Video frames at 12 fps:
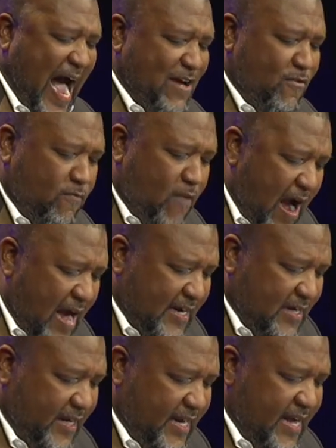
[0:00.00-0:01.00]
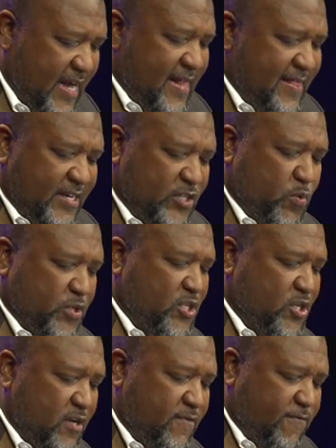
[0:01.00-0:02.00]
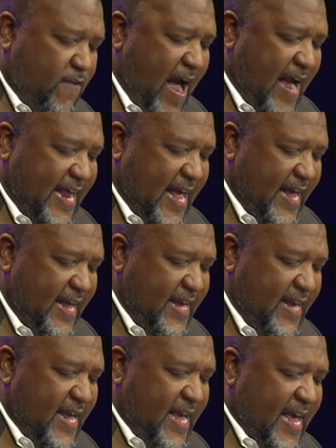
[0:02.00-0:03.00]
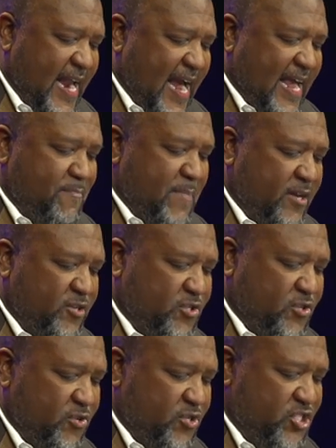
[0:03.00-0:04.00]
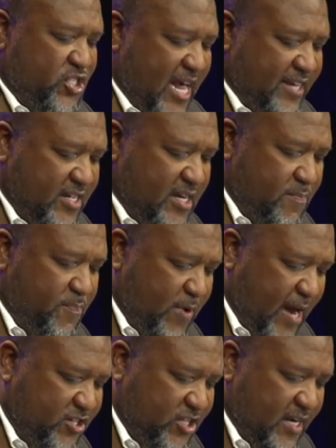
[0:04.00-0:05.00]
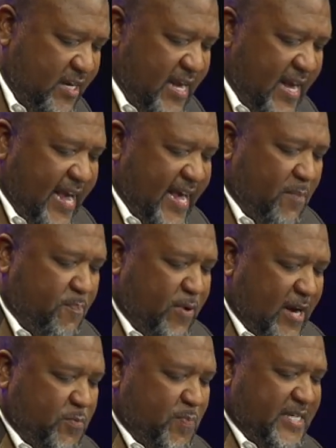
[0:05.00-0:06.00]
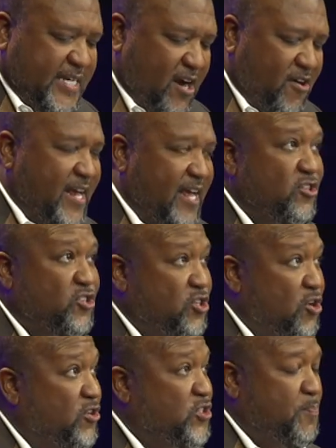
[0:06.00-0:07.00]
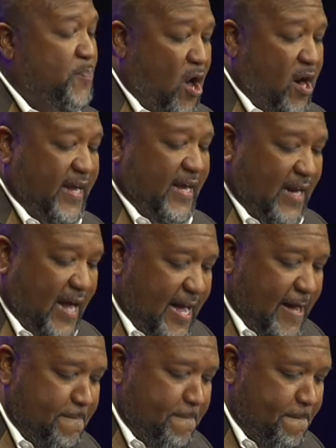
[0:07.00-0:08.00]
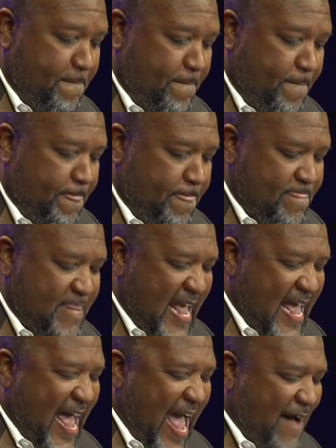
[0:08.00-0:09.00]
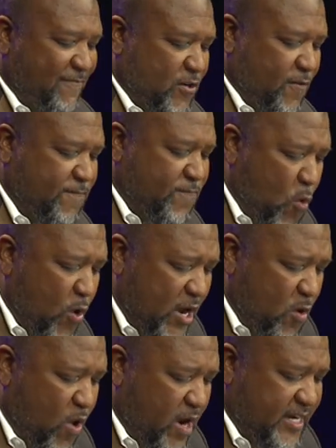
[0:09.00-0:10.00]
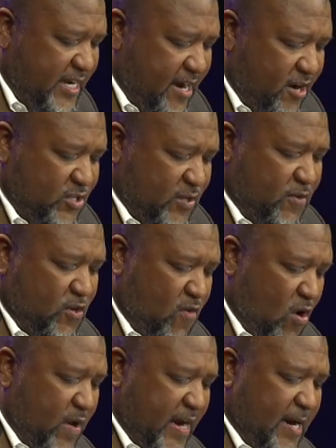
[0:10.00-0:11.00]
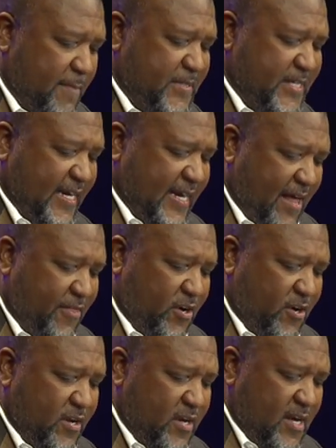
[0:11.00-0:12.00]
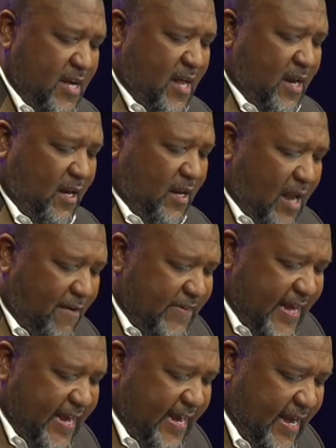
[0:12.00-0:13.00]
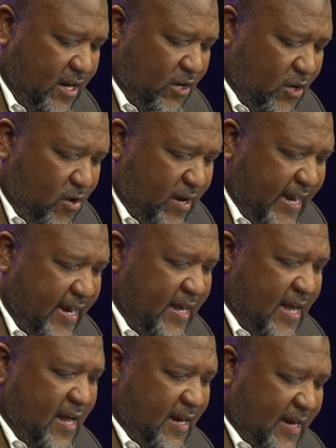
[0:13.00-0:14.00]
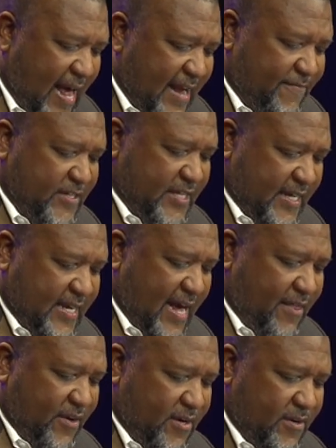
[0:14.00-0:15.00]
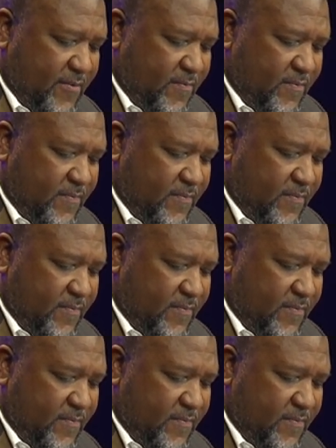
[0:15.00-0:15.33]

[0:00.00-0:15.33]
Ironically, this was Good Friday, and I administered chest compression in a Presbyterian church parking lot. After 41 years of growing up together, loving and learning life together,